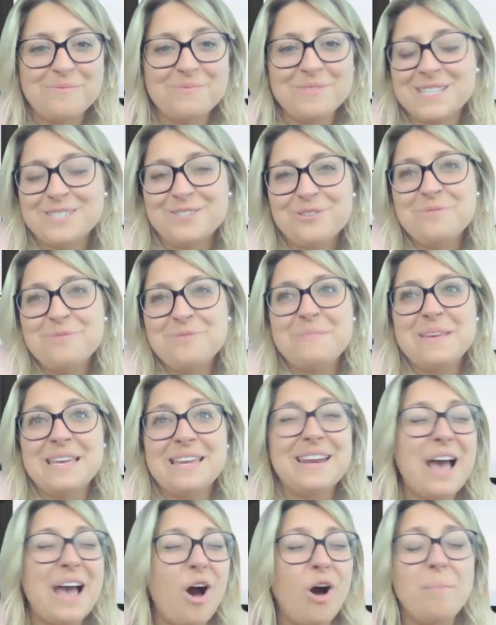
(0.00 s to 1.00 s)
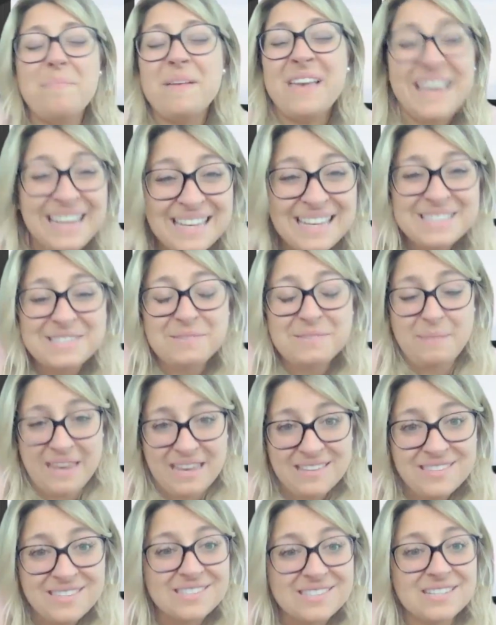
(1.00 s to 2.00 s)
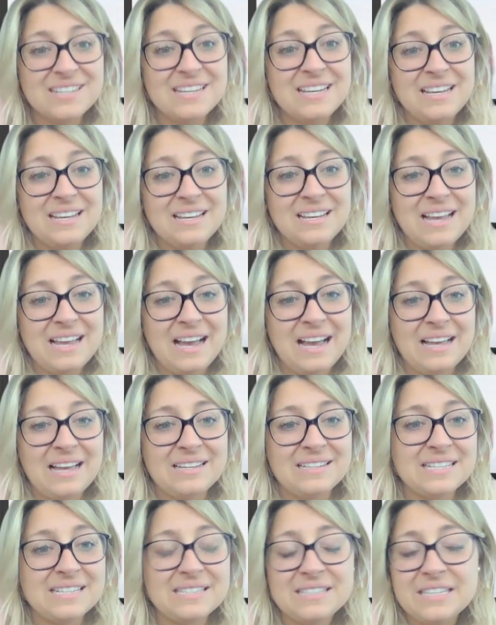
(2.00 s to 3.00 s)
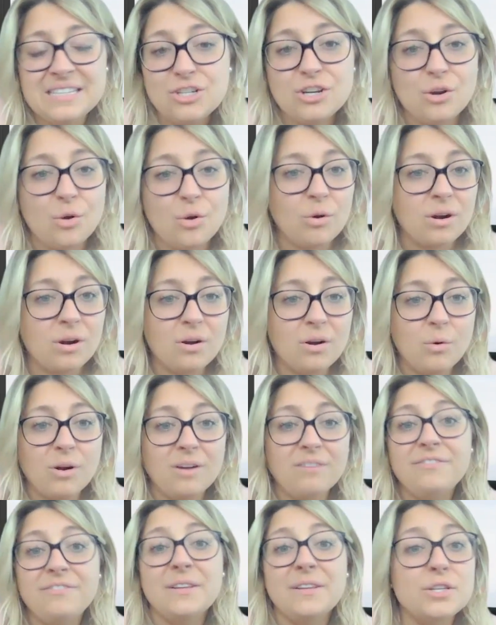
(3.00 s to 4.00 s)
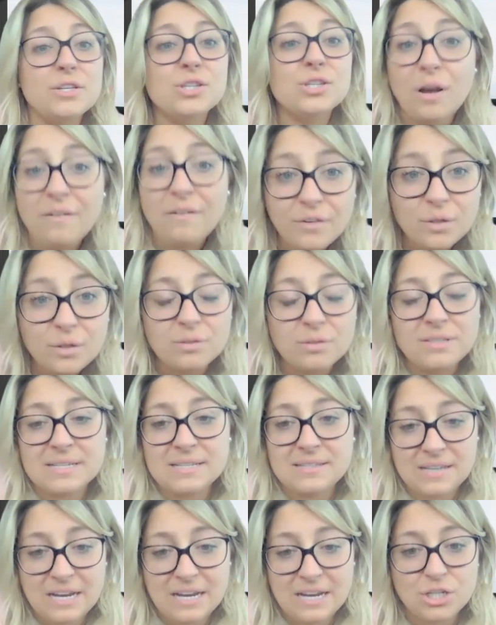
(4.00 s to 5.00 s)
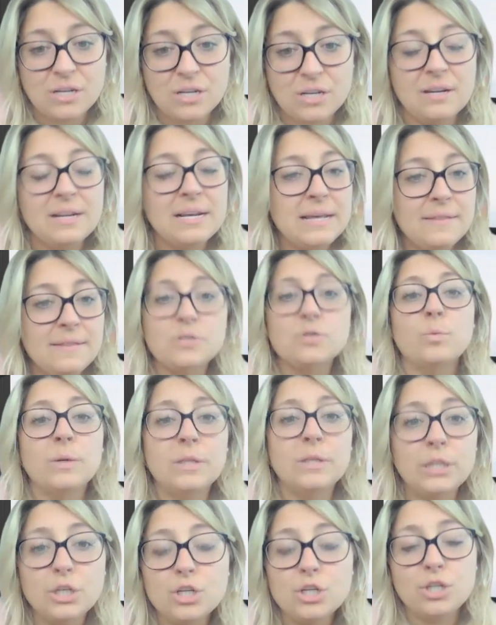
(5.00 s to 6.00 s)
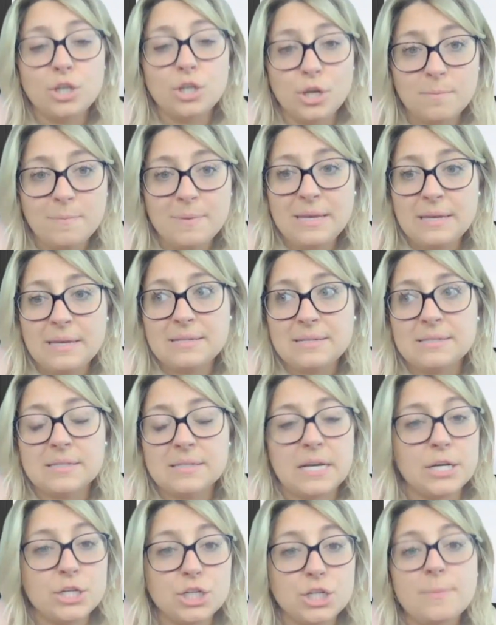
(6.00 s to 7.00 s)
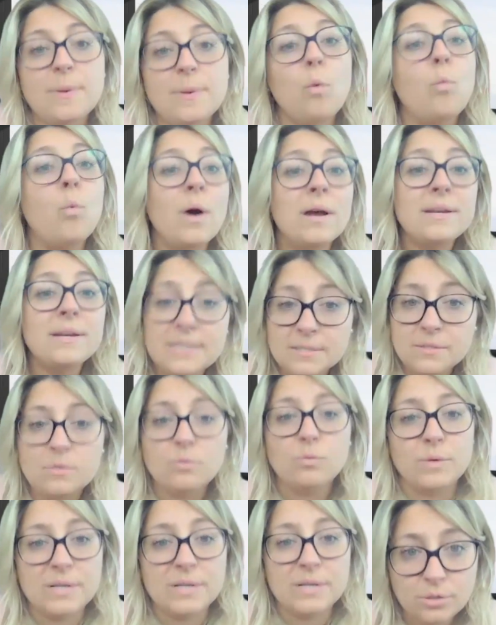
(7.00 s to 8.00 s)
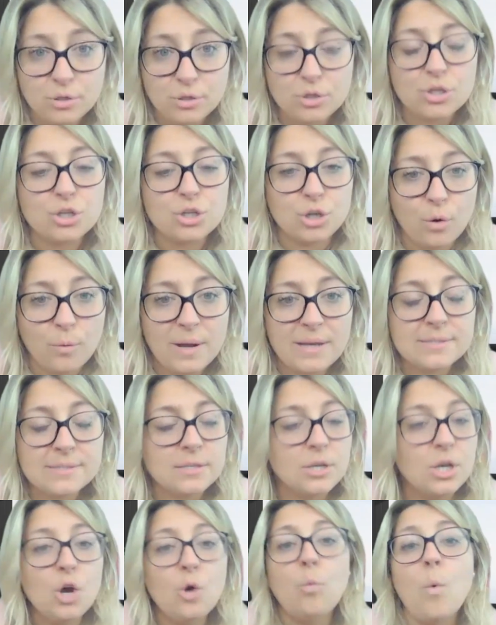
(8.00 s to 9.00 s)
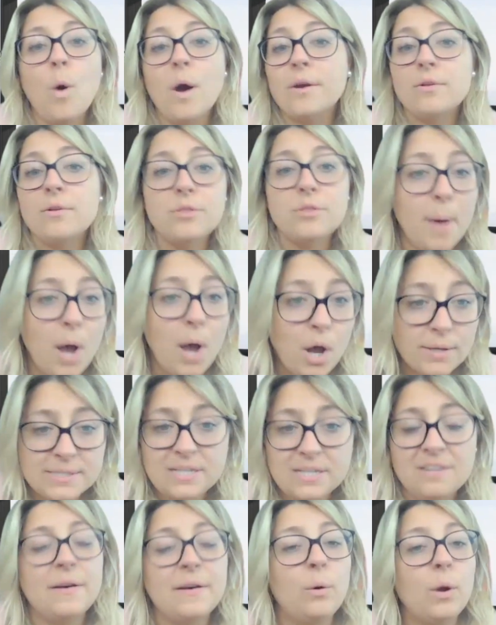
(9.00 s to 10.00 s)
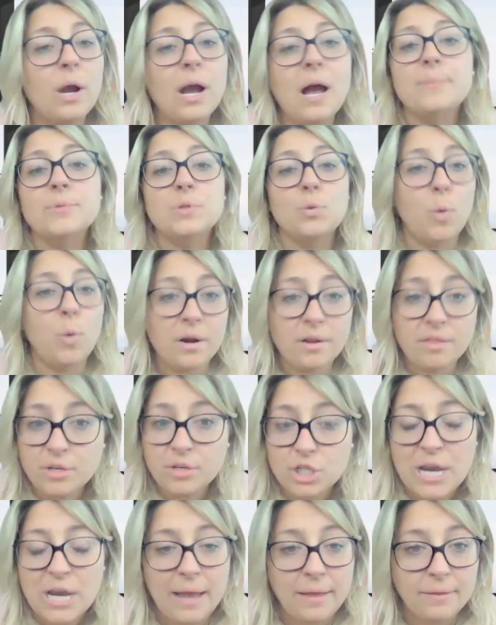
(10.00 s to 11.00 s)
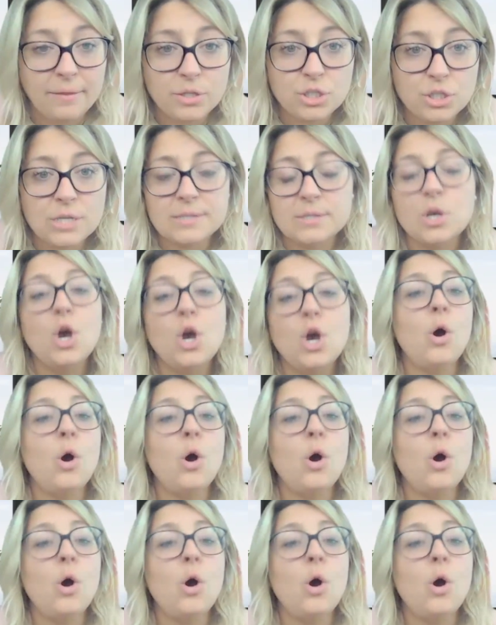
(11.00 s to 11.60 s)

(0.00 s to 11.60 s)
This shouldn't be an opinions-based decision or a philosophical discussion. This really should be a discussion about what does the research show us? What are the positive outcomes? What are the challenges?